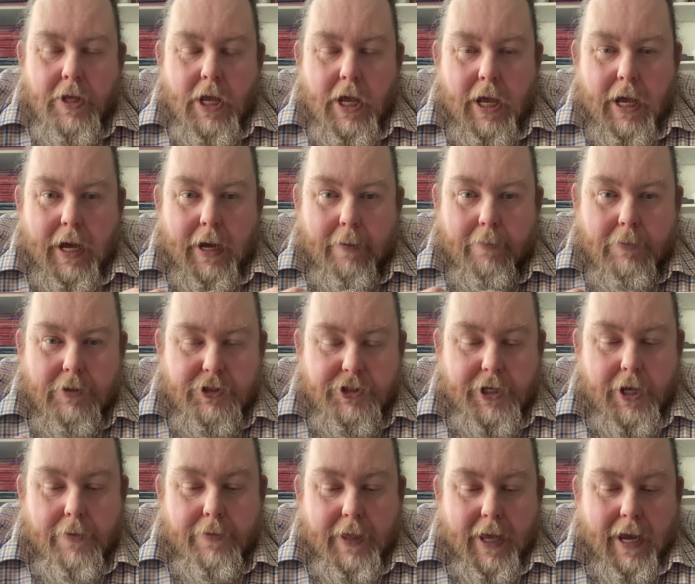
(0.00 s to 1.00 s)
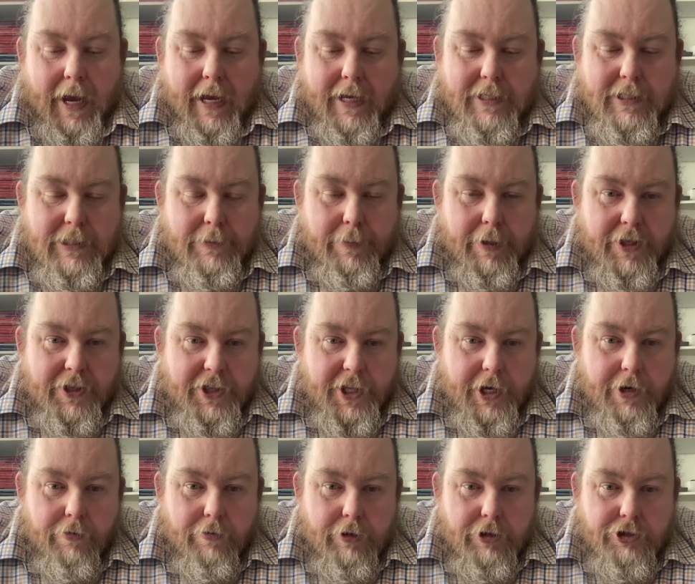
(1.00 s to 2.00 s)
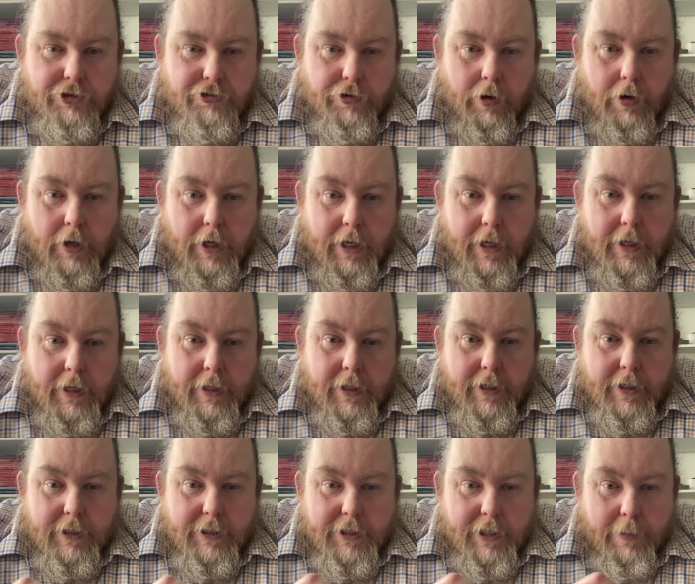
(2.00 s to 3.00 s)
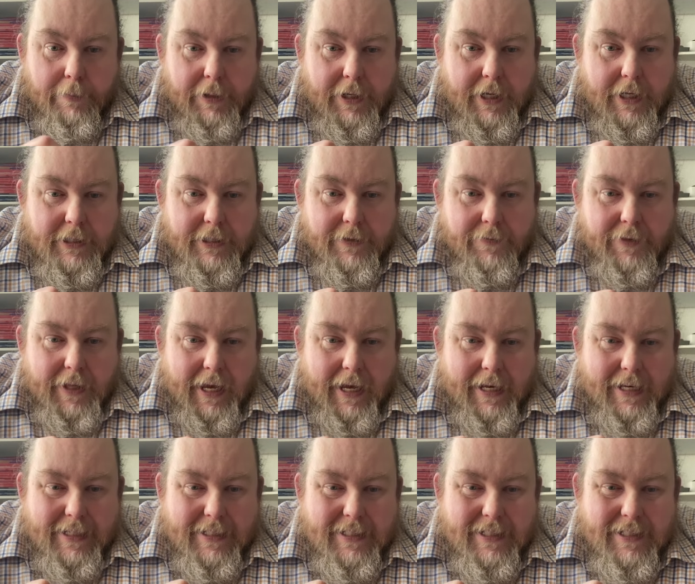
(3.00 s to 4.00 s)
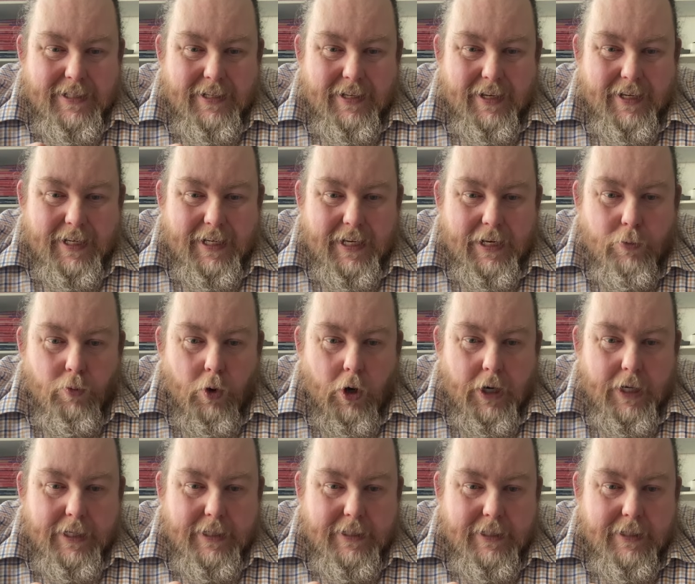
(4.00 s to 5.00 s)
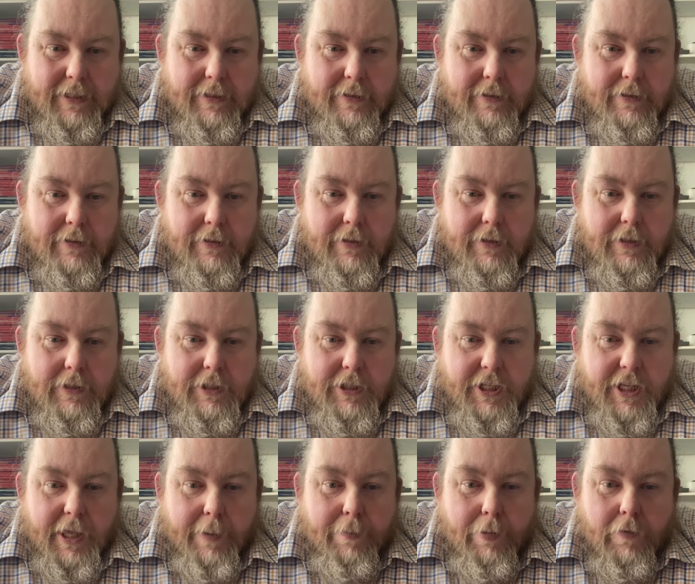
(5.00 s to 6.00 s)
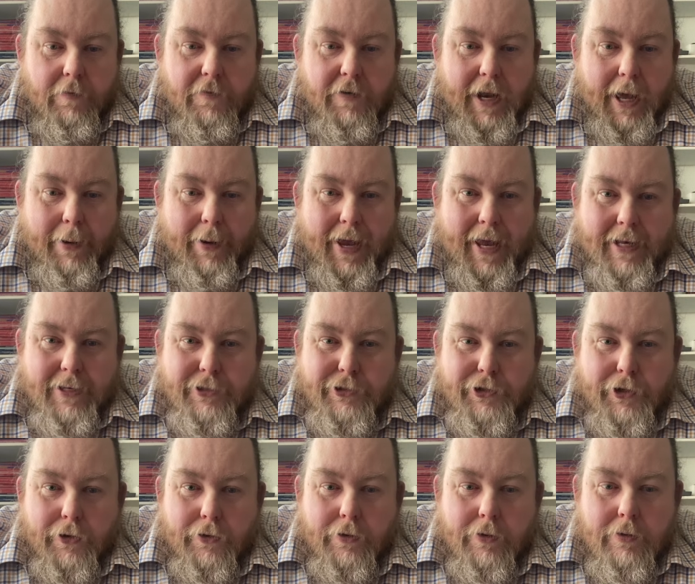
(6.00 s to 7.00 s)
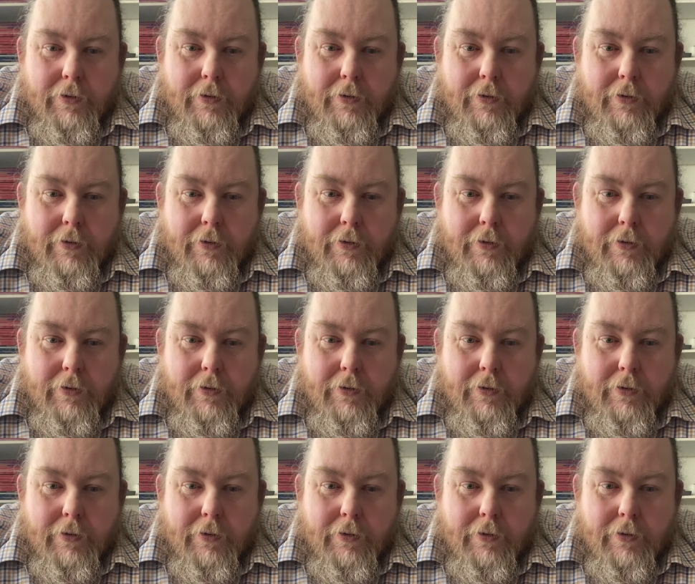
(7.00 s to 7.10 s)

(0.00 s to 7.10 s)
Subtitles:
So that has to be thicker and stronger. So because of that, it's slightly wider. So they put flower heads on.